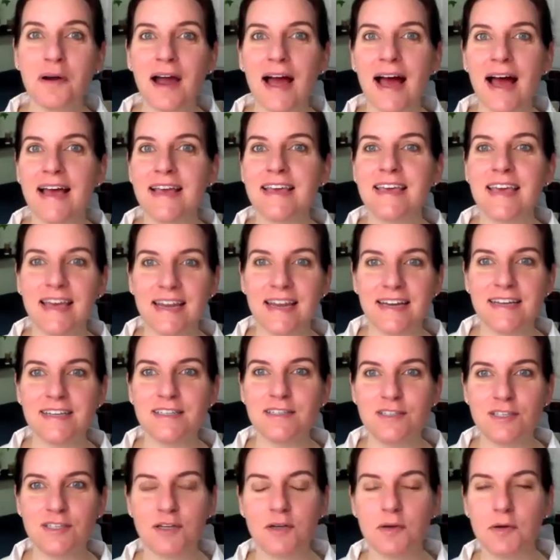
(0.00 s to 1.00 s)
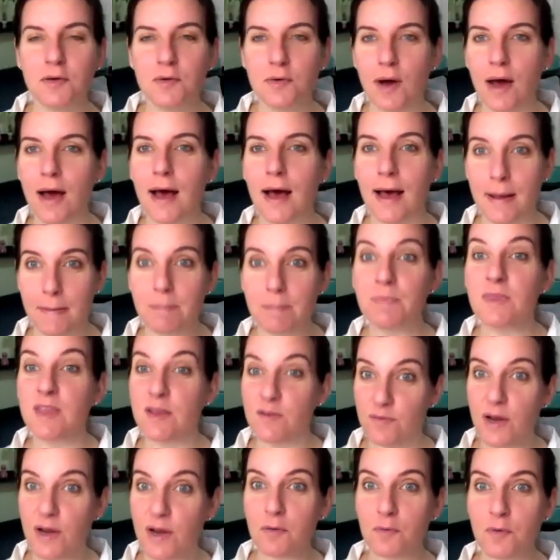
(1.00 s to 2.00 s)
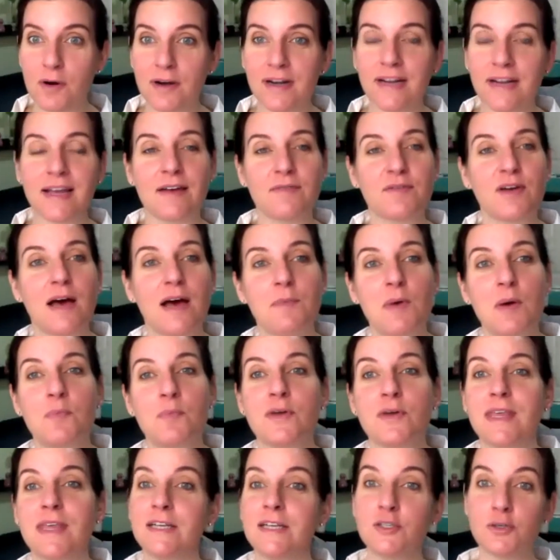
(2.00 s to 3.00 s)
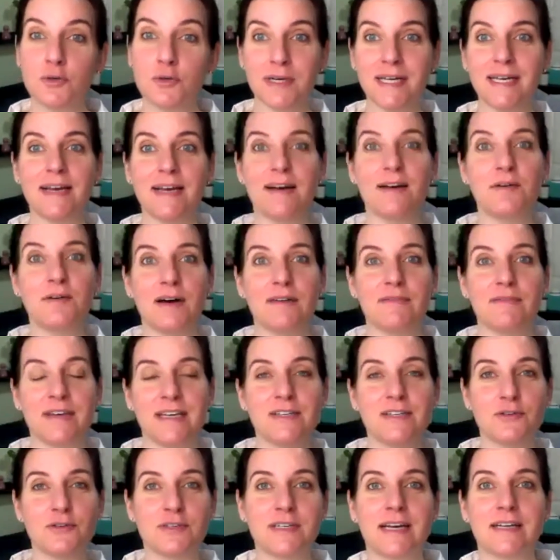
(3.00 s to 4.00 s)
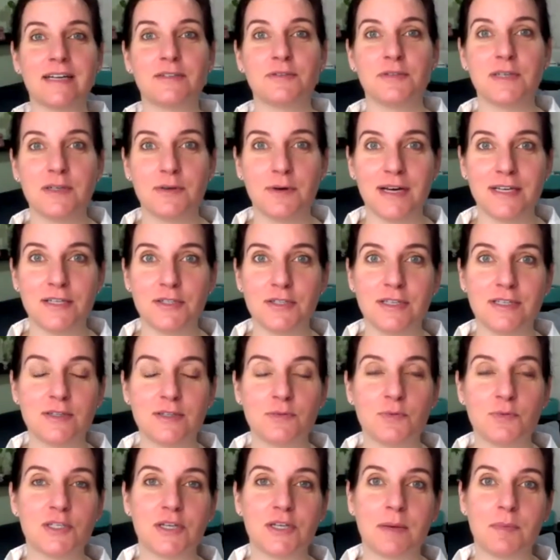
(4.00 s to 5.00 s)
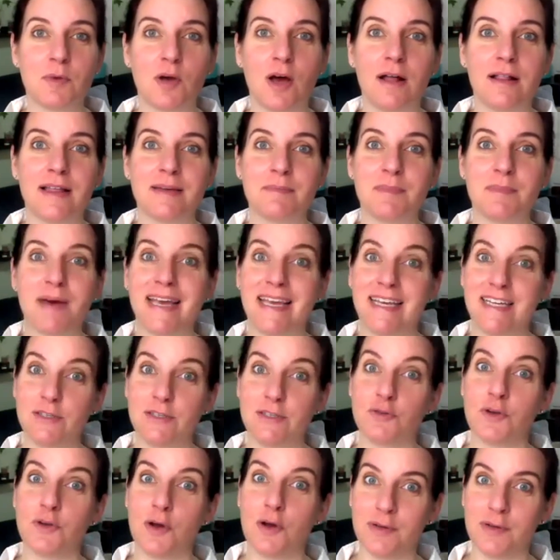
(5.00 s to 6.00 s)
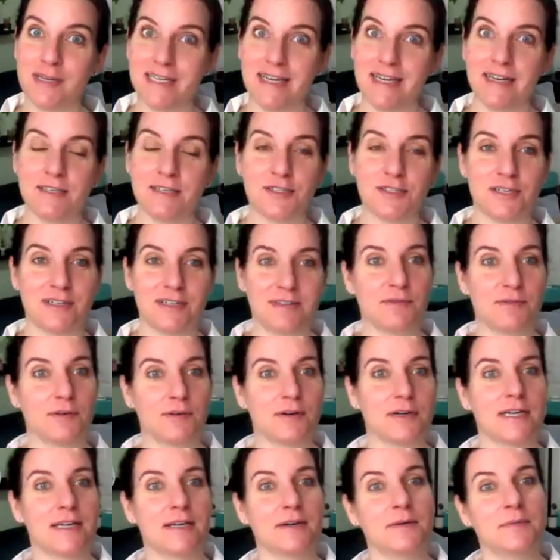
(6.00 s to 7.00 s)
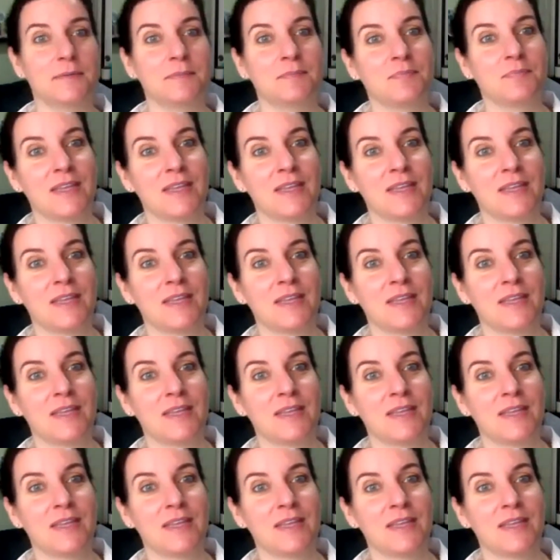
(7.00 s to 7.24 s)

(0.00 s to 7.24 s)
I get into, fair warning, I've come up with a trio of introductory questions, which I'm calling my intro-eduction for you.